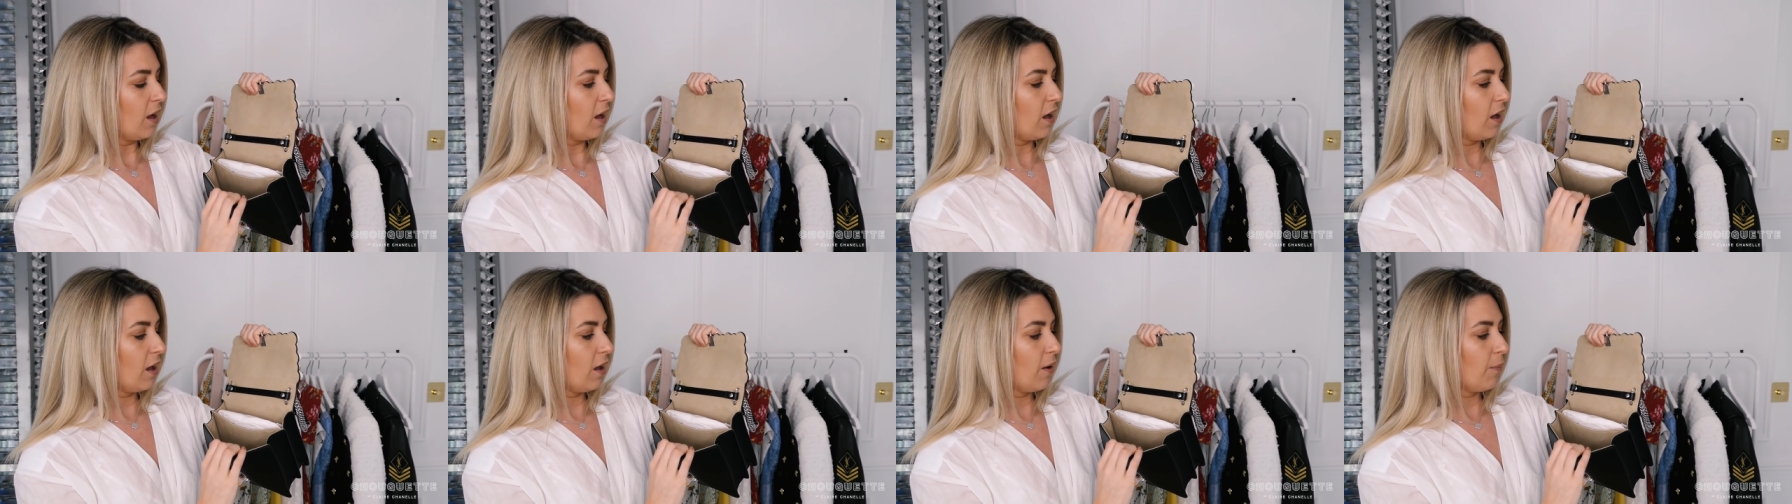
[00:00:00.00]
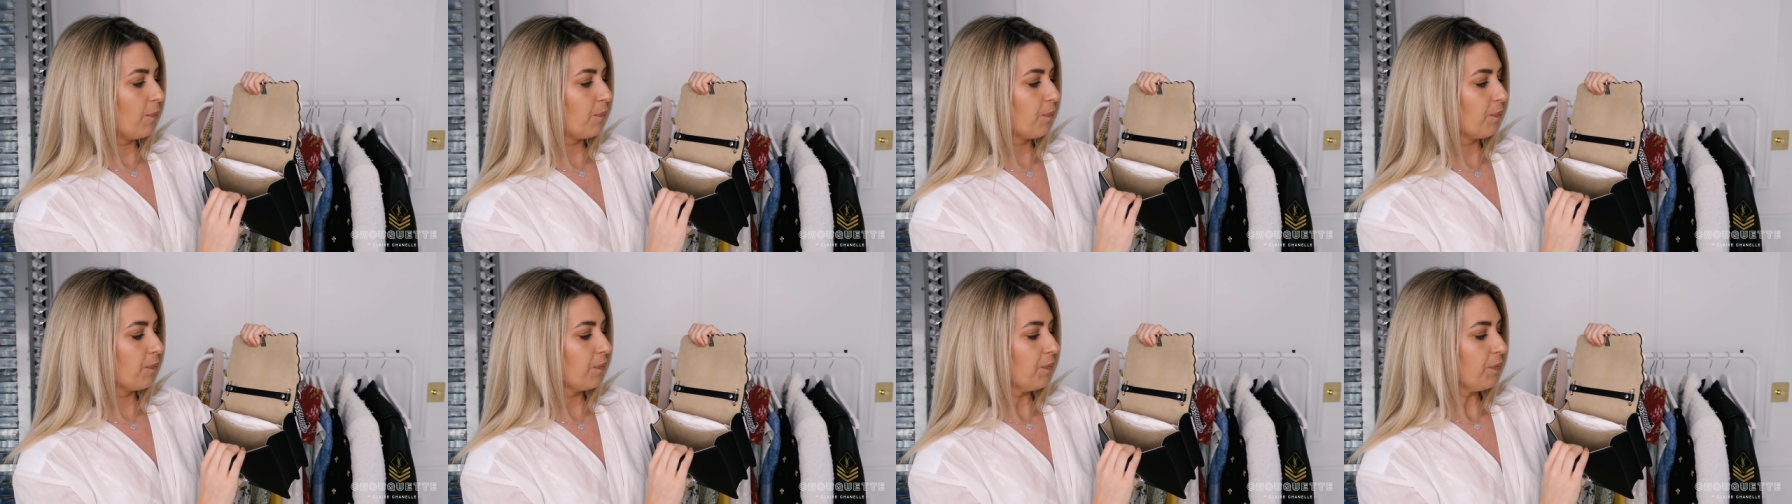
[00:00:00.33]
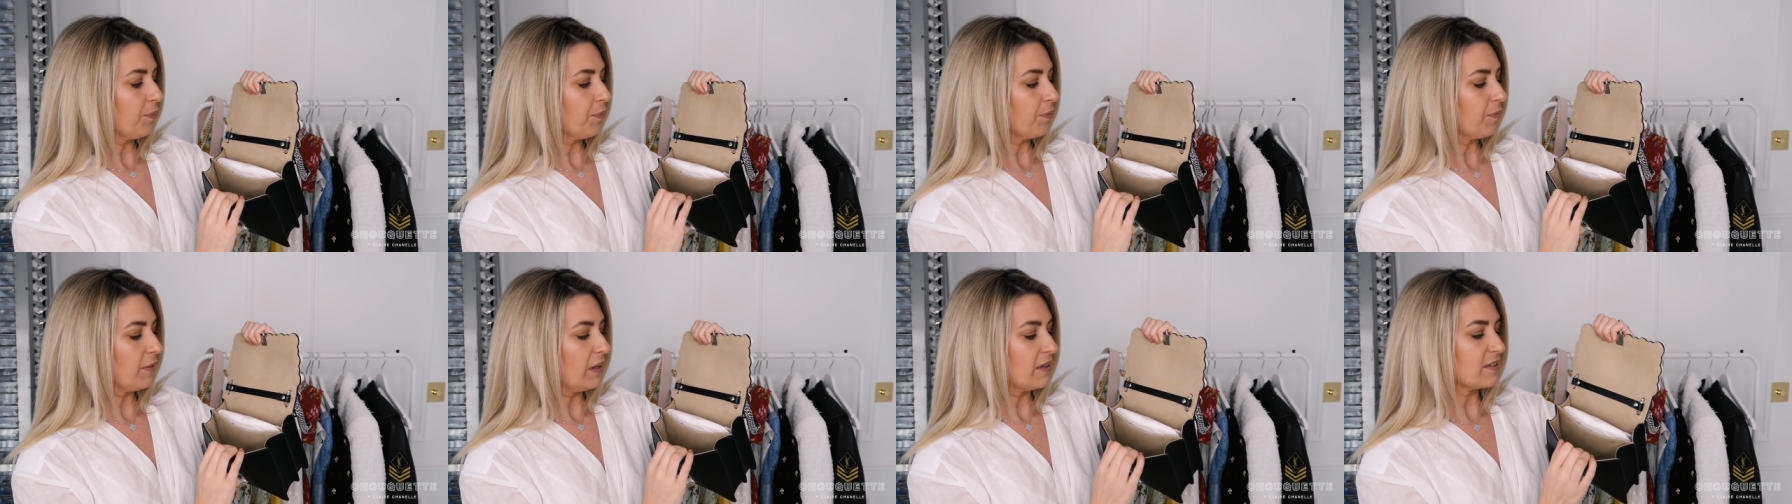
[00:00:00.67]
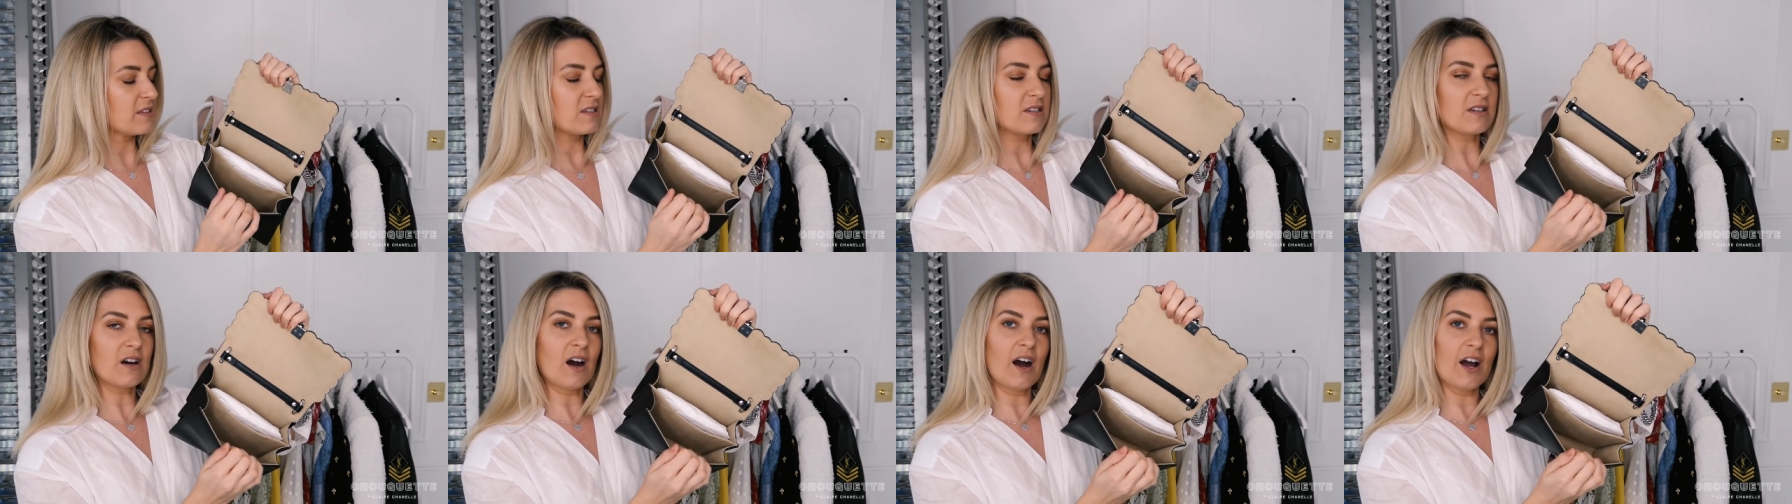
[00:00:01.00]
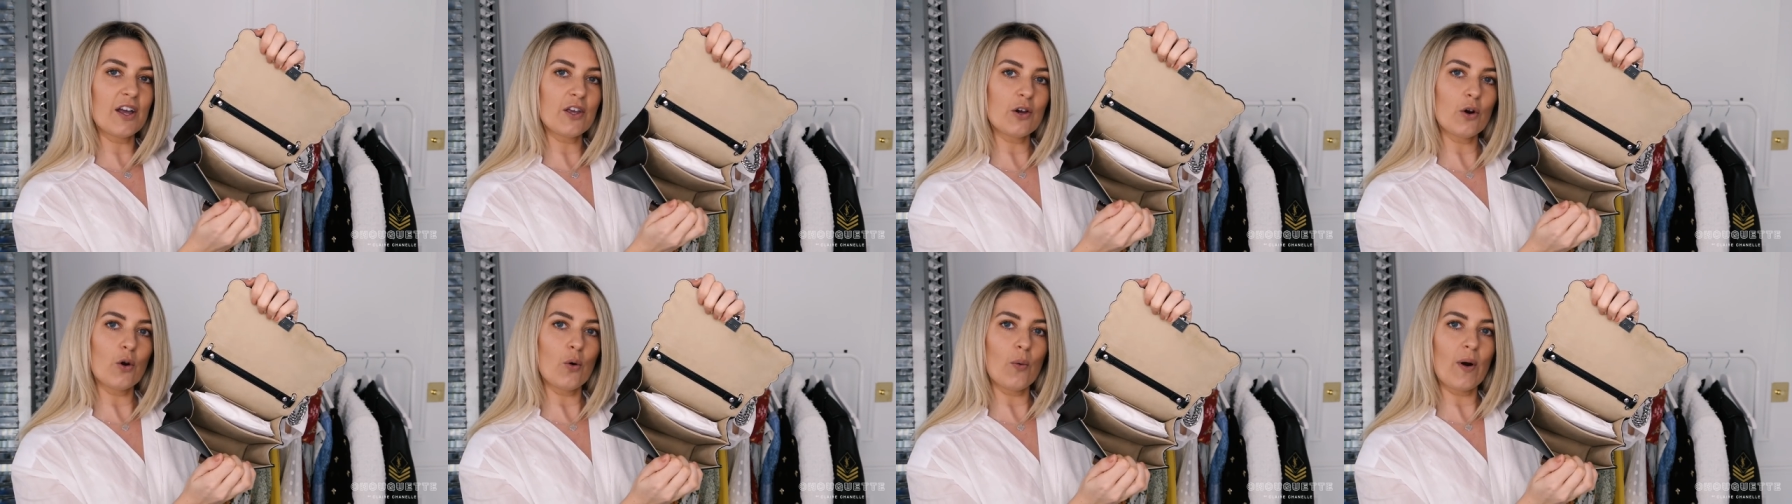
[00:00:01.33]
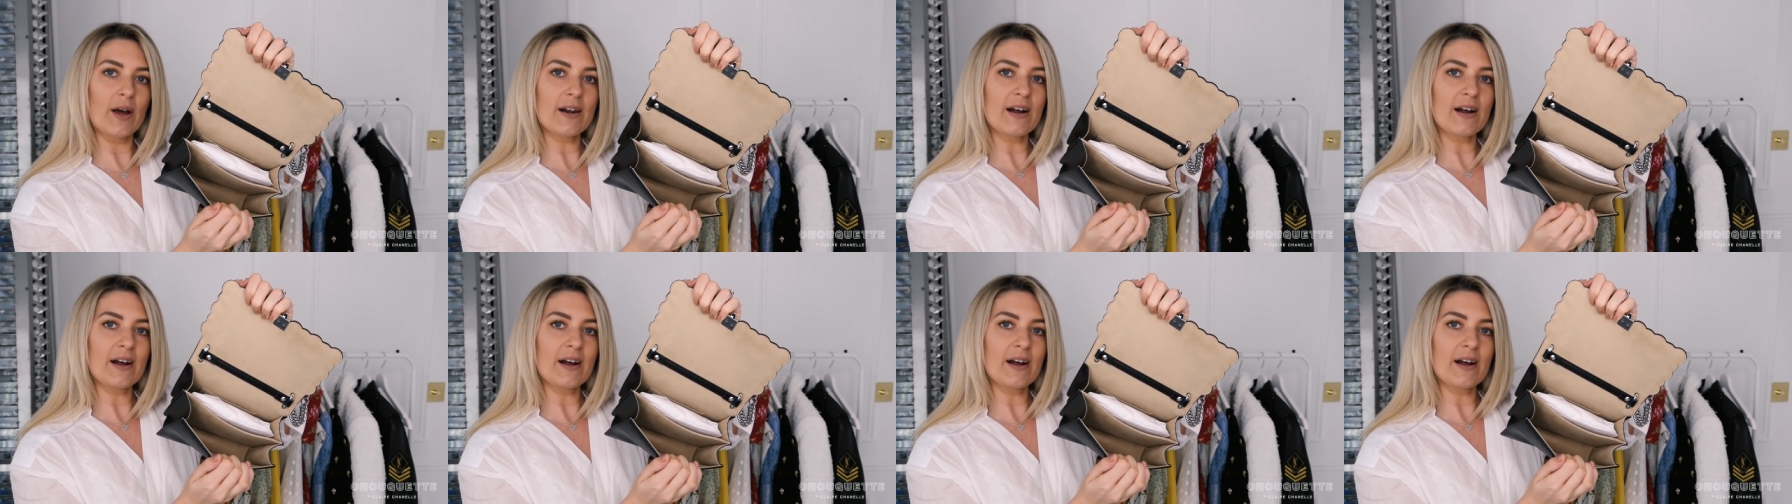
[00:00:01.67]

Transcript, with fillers: um, style,